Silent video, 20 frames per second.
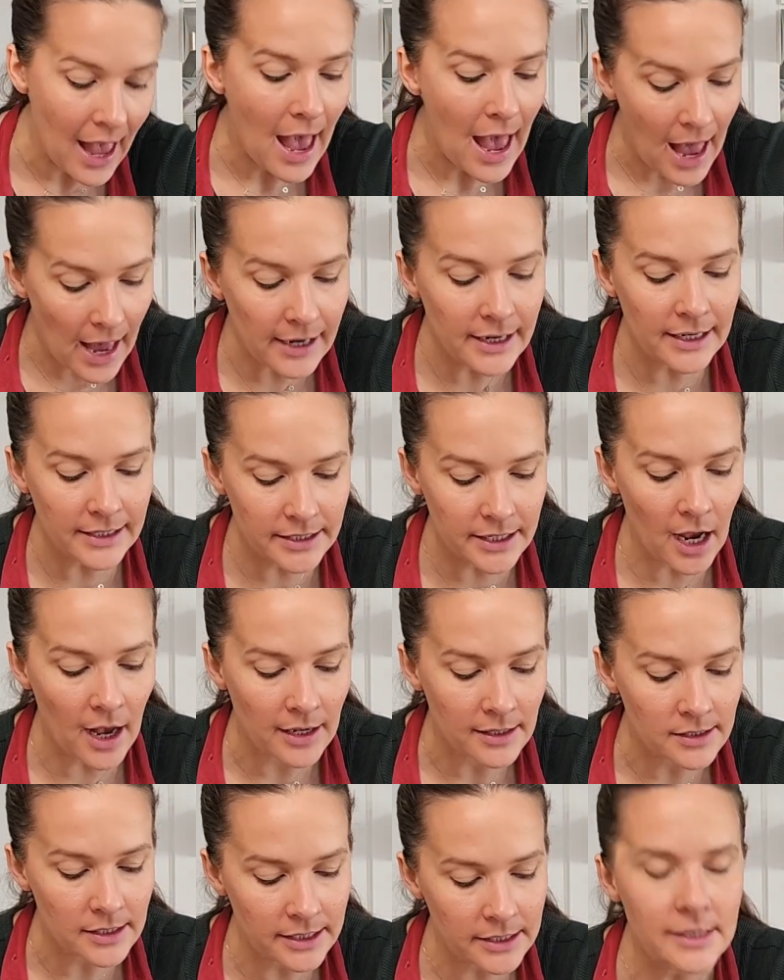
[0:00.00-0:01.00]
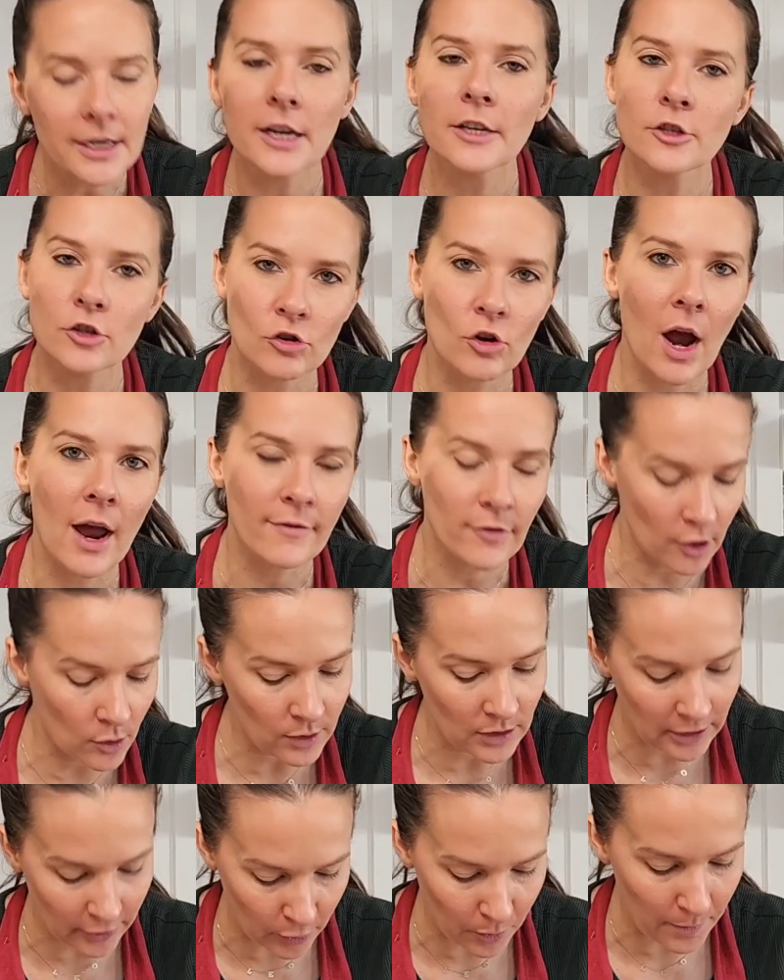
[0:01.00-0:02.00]
And it does drive you a
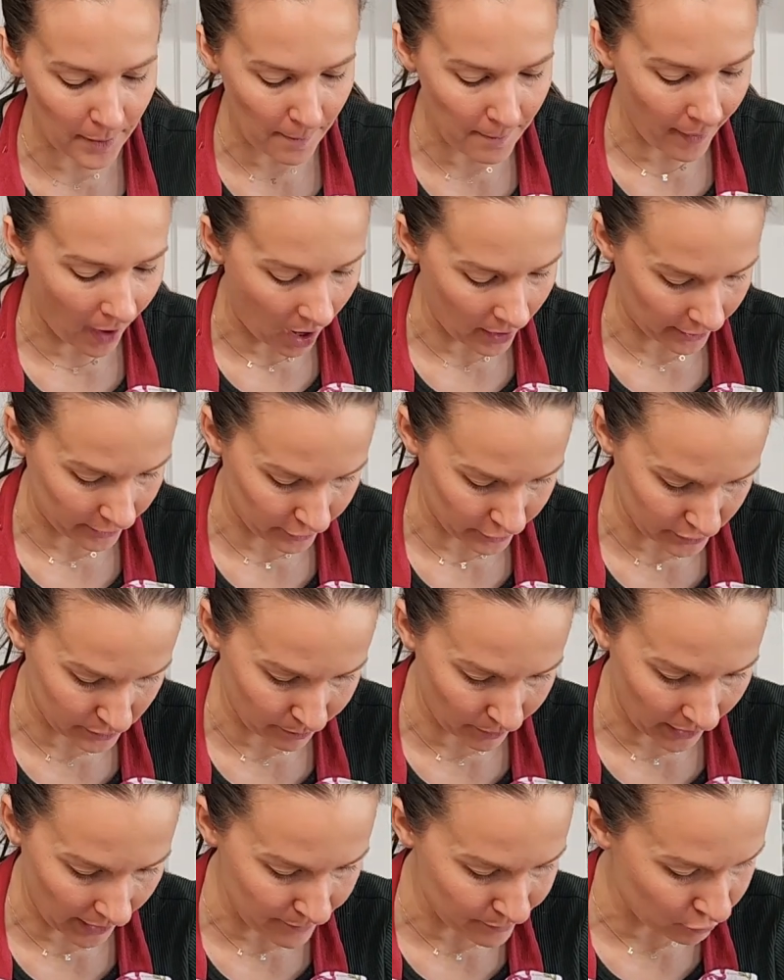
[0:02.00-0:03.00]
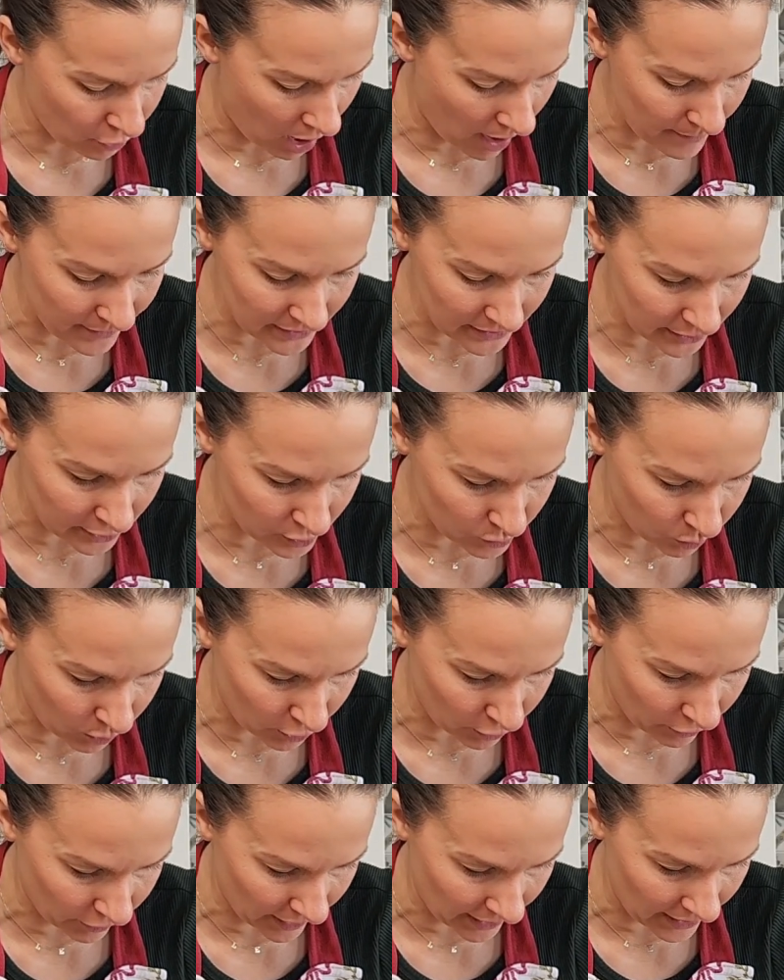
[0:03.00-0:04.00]
little bit bonkers, but I promise it's
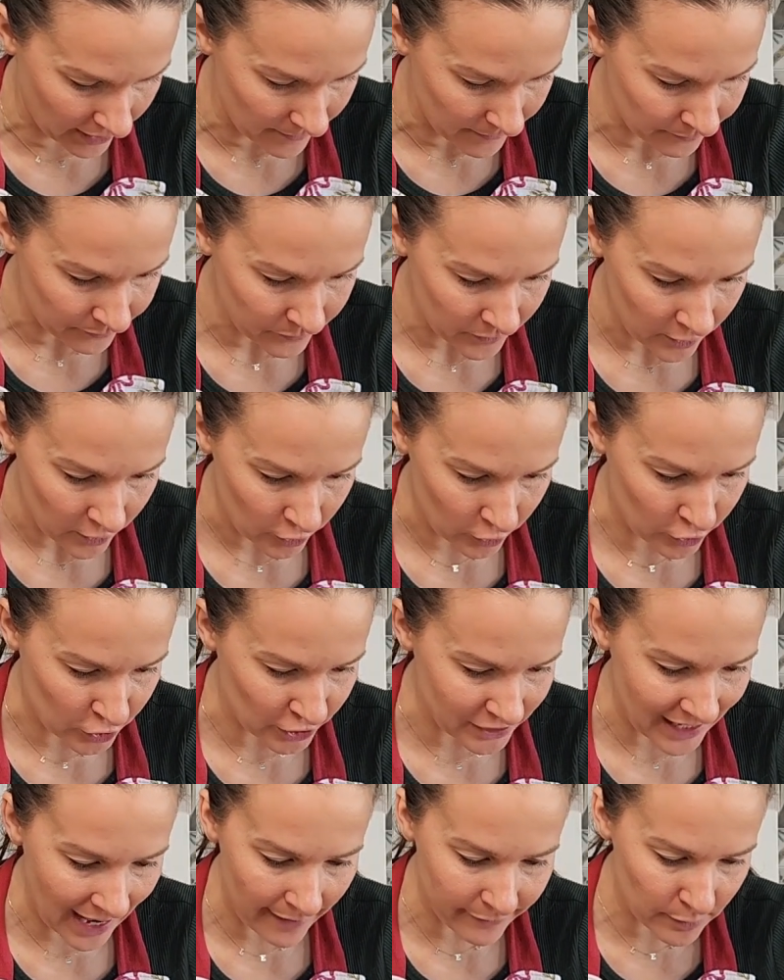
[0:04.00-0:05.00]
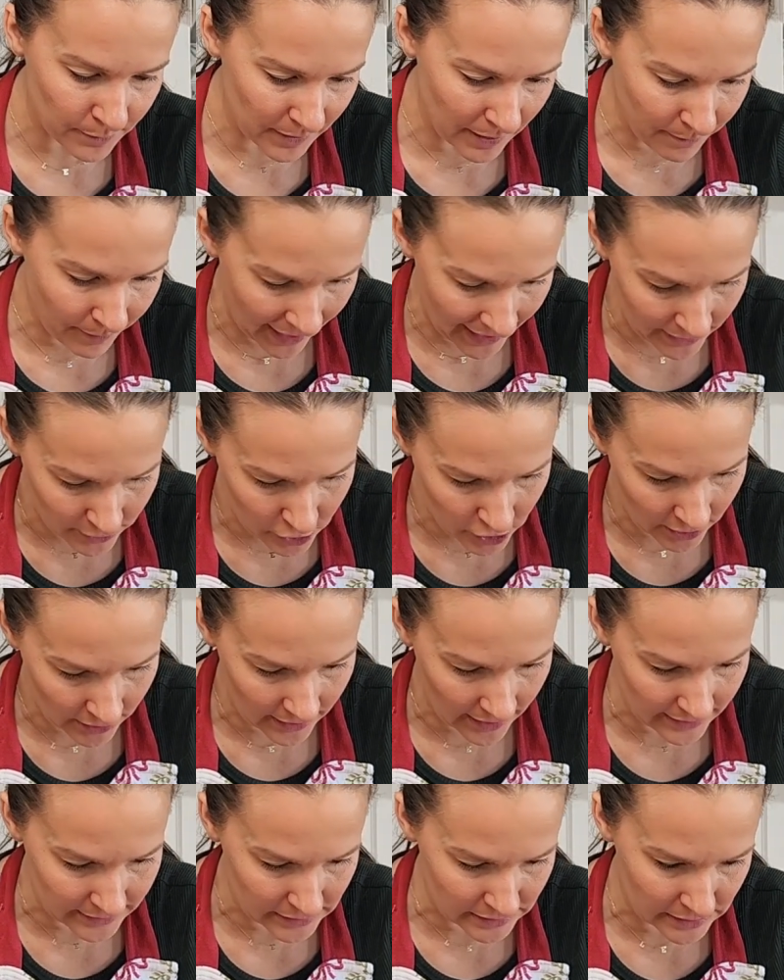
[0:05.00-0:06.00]
worth it. You just have to be patient
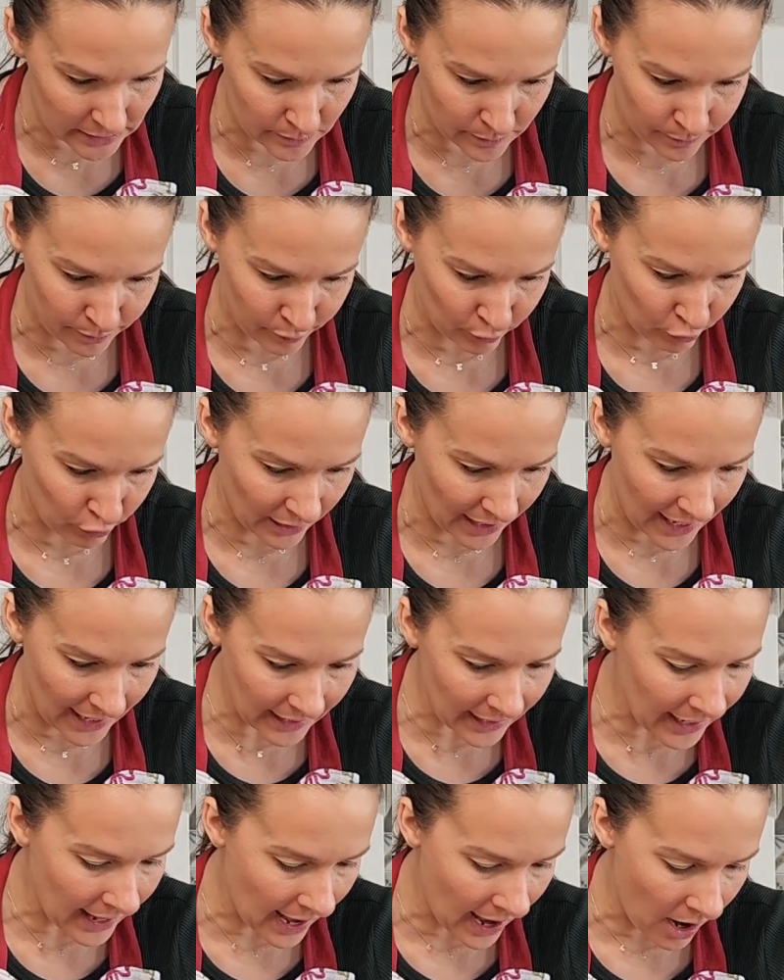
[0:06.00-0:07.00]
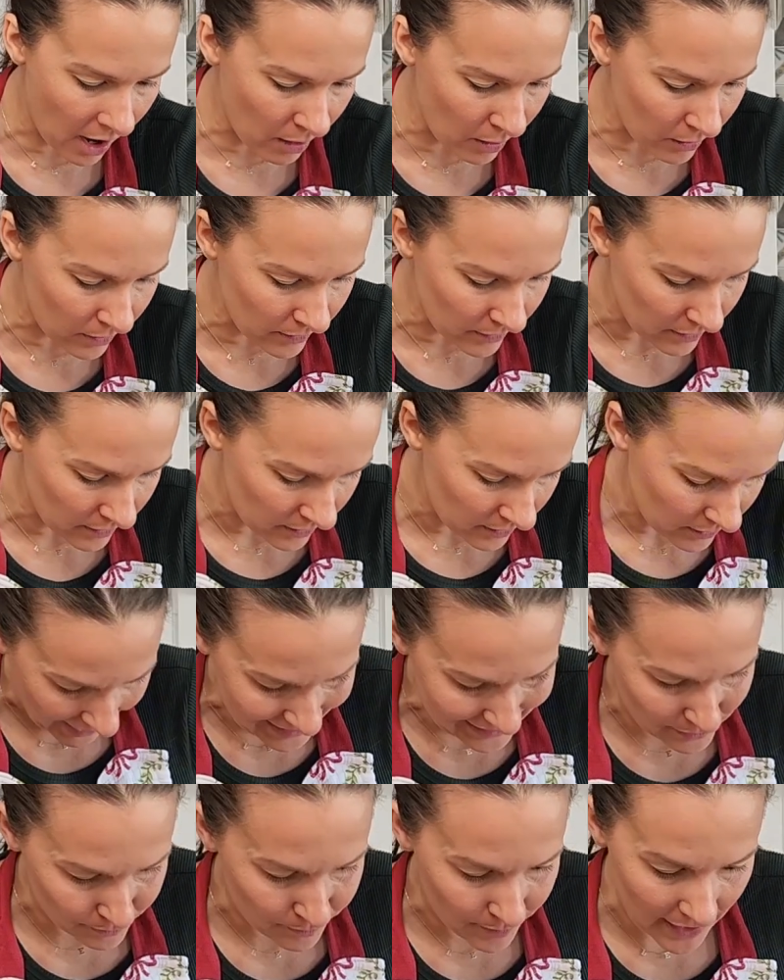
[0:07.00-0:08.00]
and spread it out
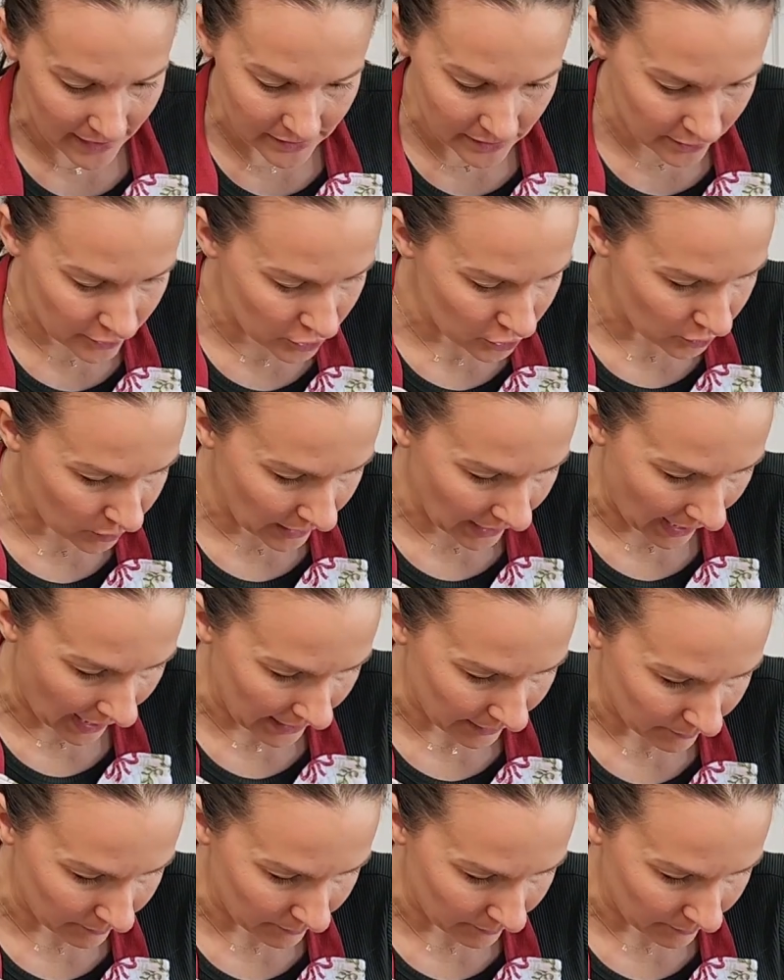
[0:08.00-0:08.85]
as best as you can.